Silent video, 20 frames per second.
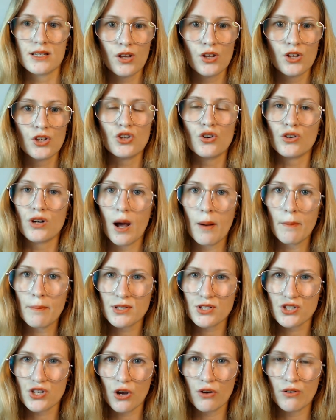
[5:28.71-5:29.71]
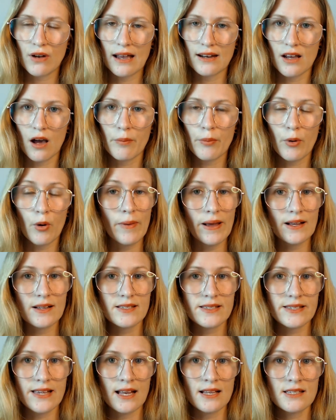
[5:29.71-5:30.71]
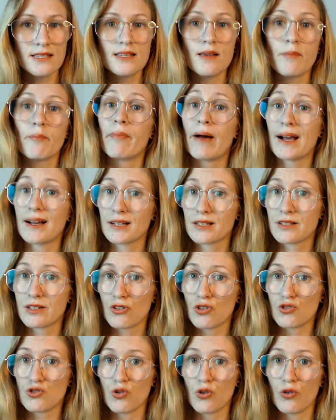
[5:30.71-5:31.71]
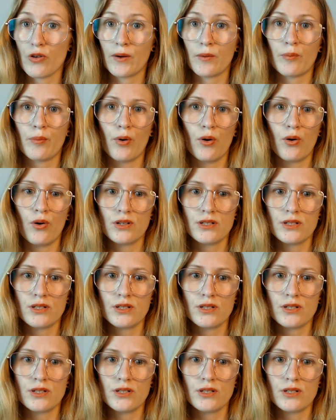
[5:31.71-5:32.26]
Your numbers don't add up or make sense, back to the drawing board.